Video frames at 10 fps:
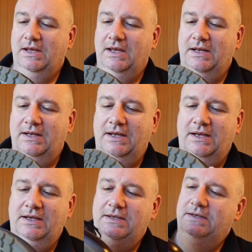
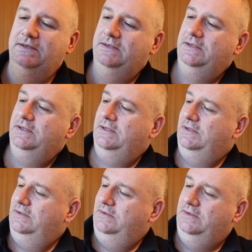and
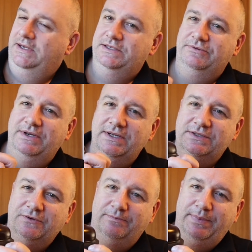these are in this
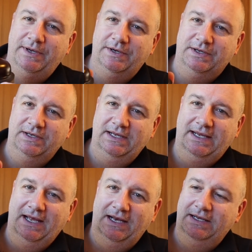sort of burgundy
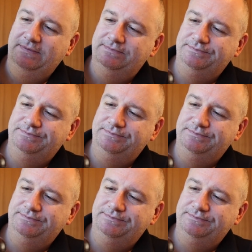colour.